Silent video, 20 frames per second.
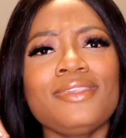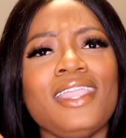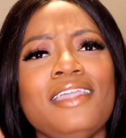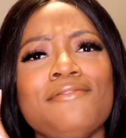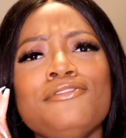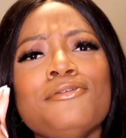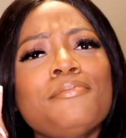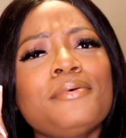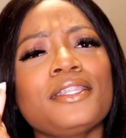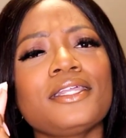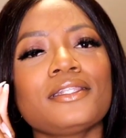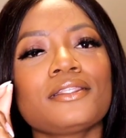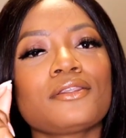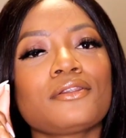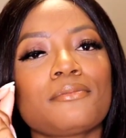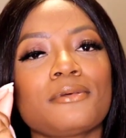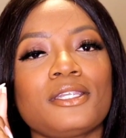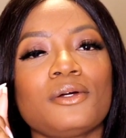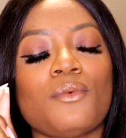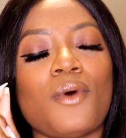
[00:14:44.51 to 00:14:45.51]
If you put a
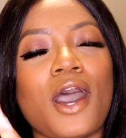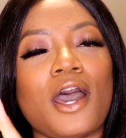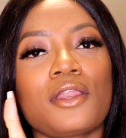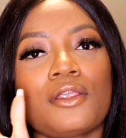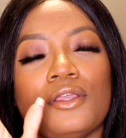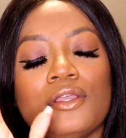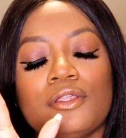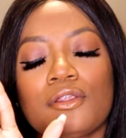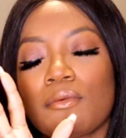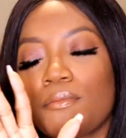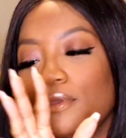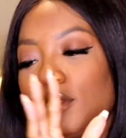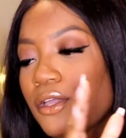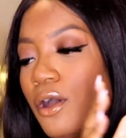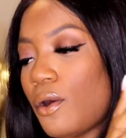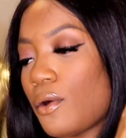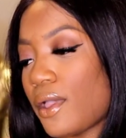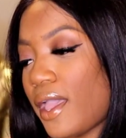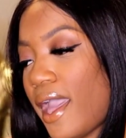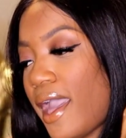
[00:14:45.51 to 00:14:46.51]
little bit of water, it'll
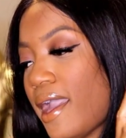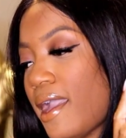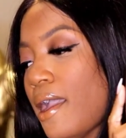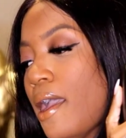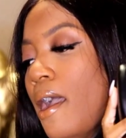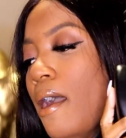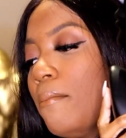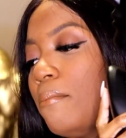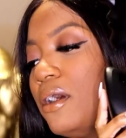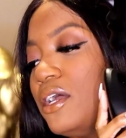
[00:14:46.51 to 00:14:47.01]
be okay,